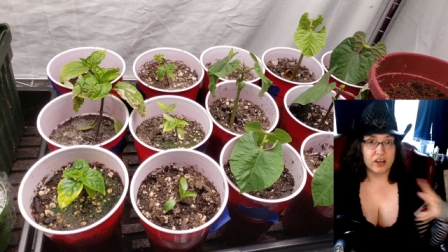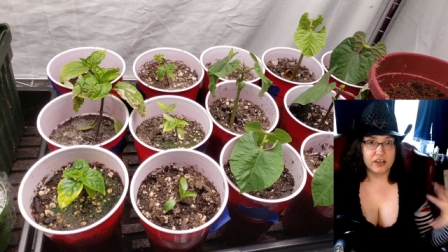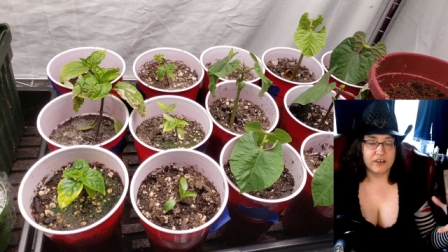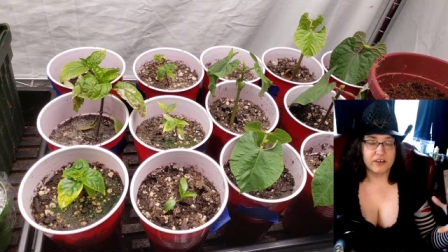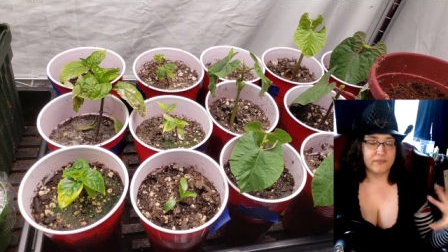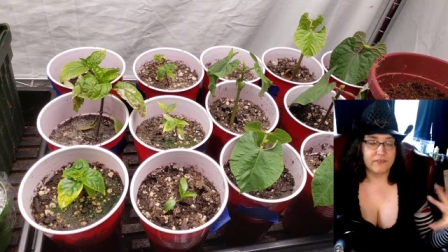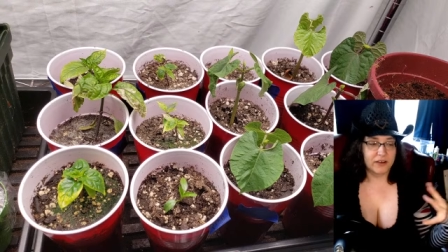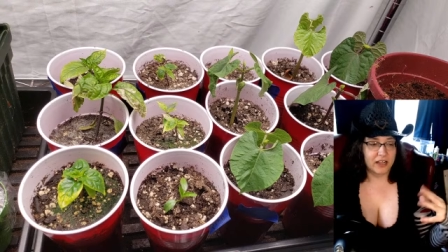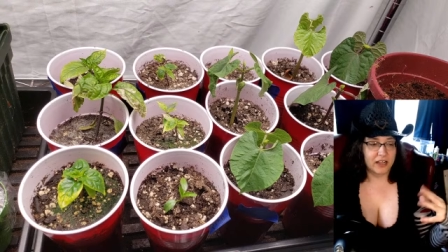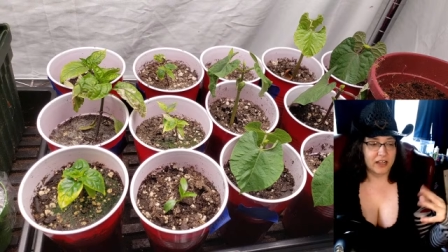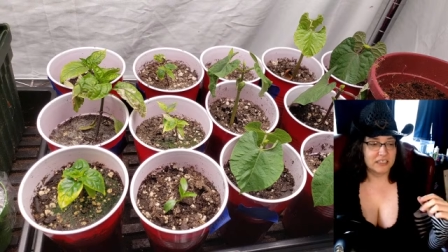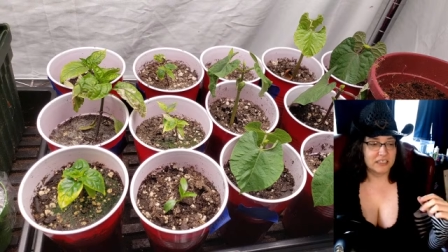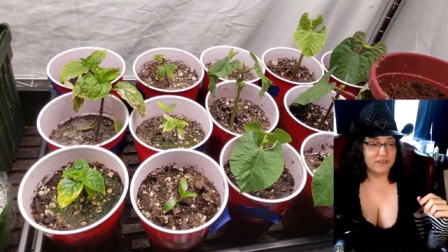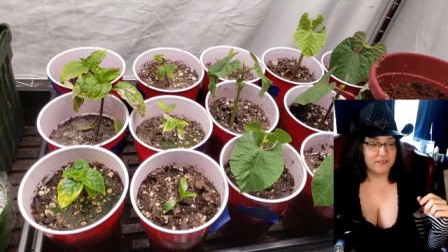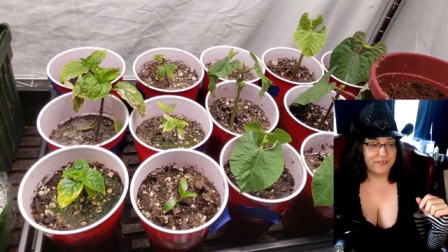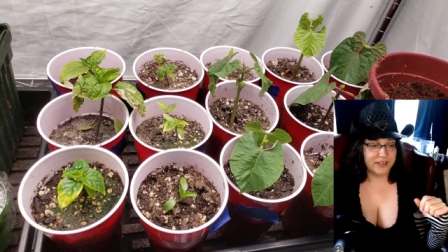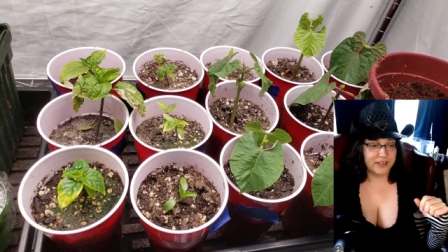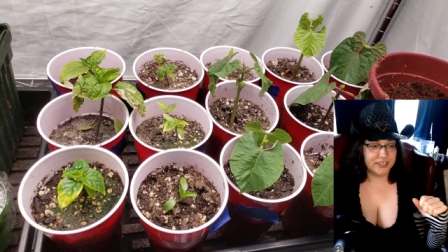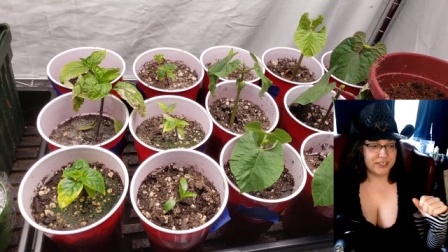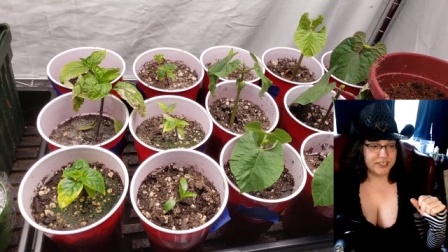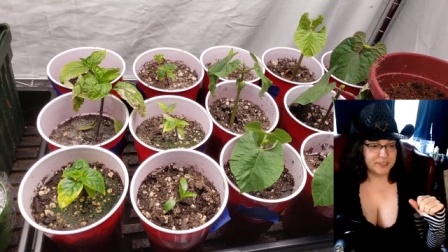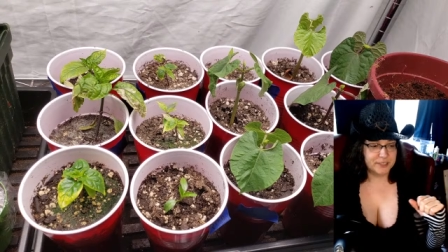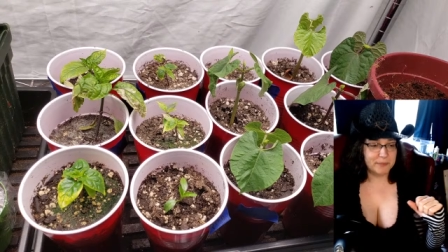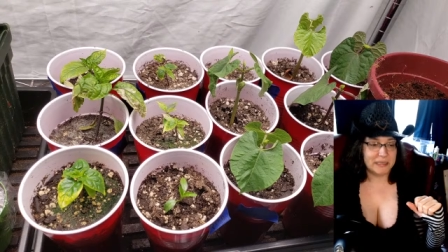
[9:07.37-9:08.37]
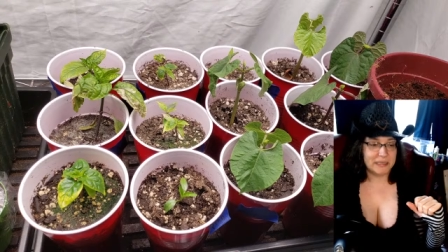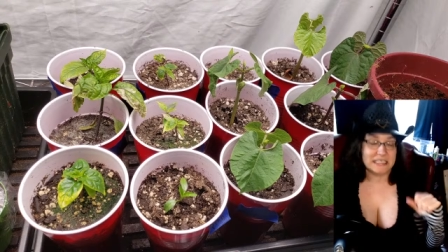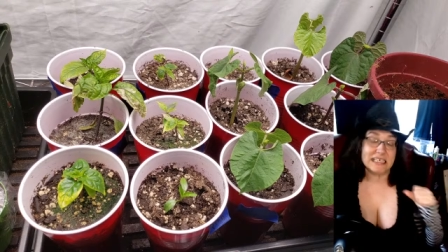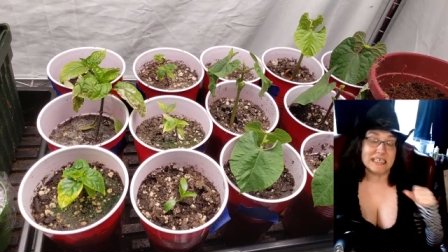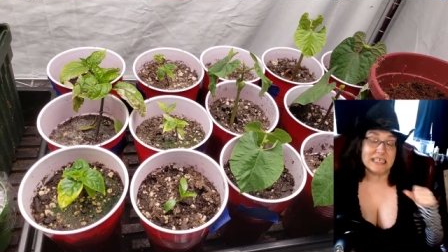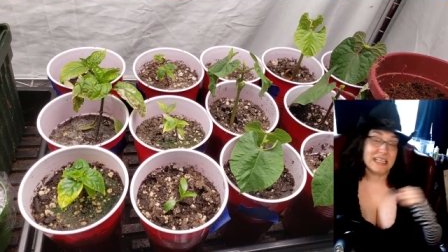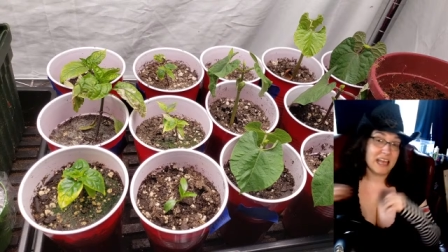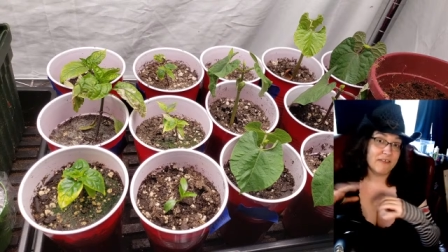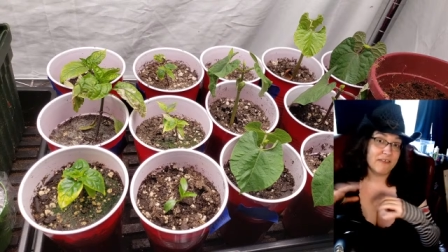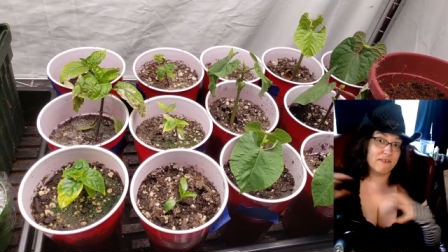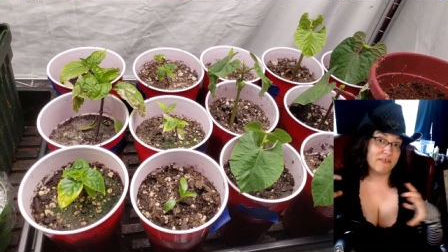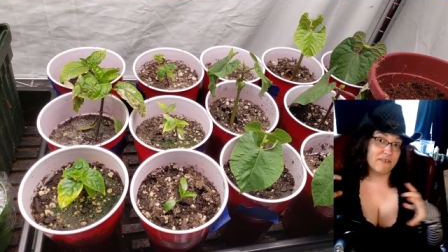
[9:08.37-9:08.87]
of different kinds of veggies.
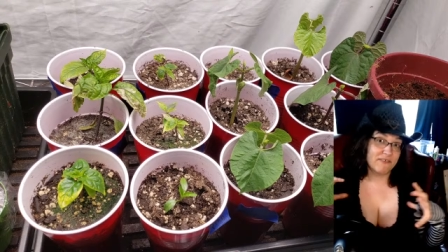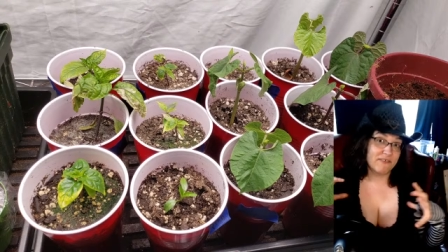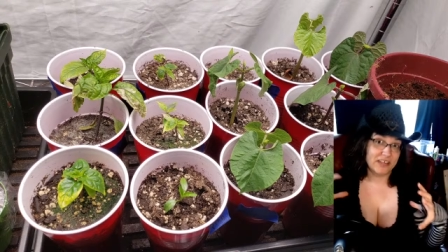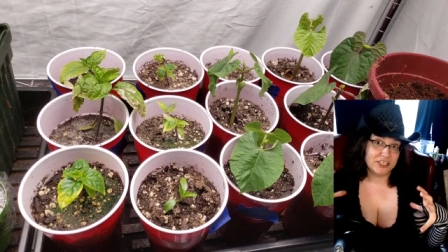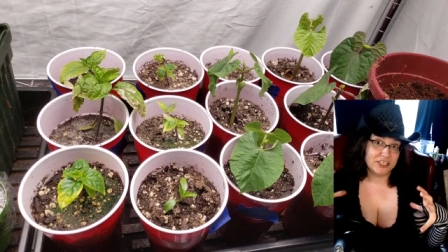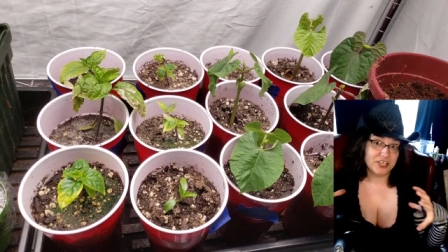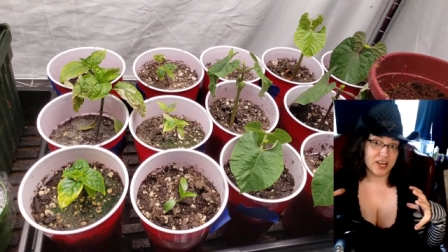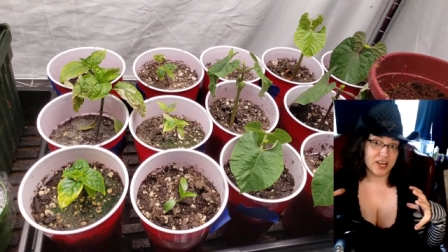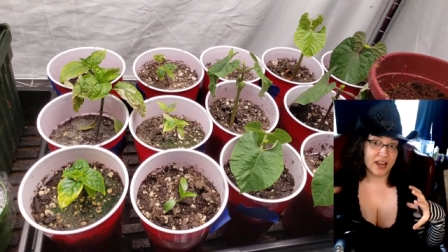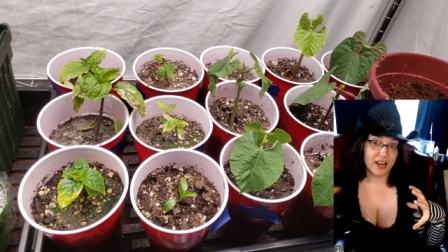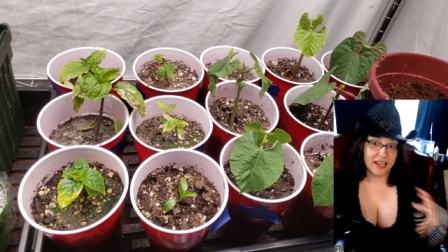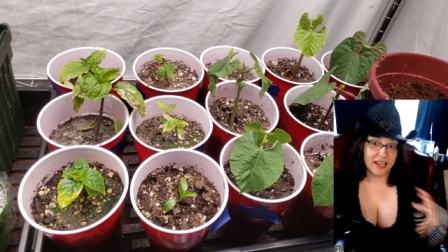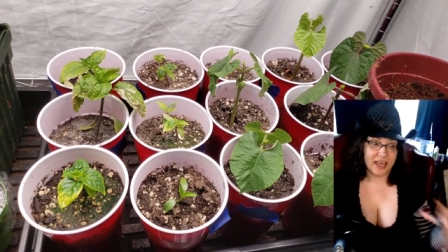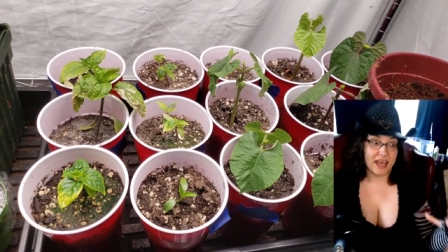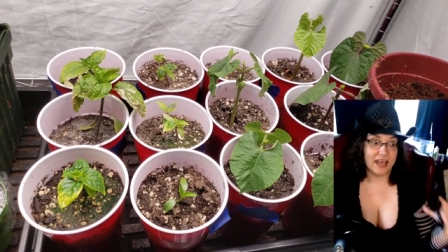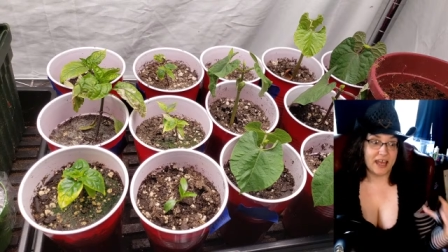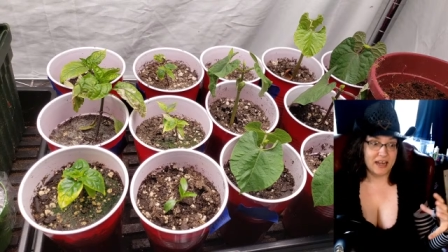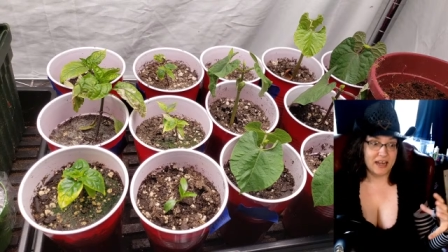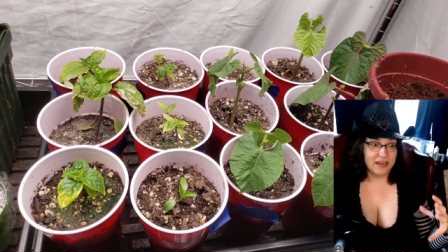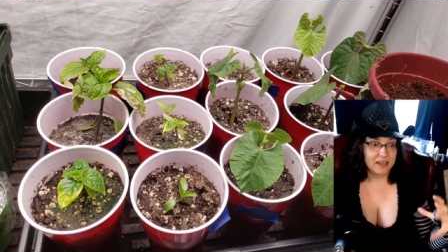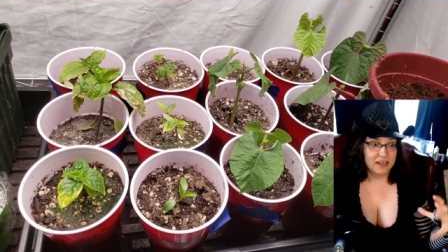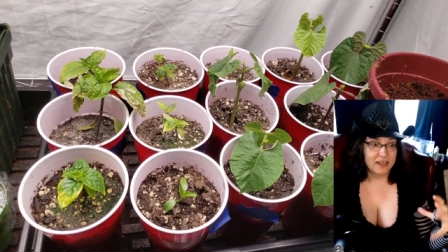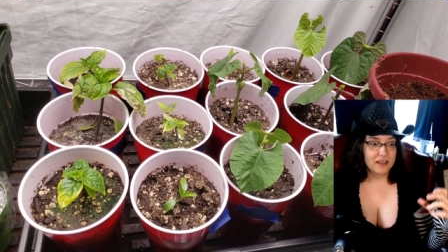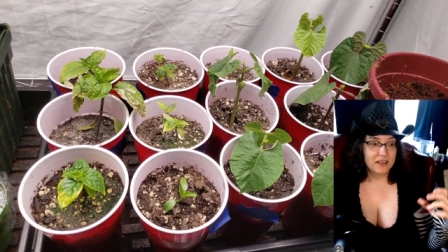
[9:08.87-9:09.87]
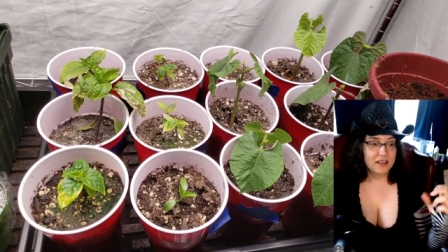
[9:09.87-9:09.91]
Basically, every veggie I can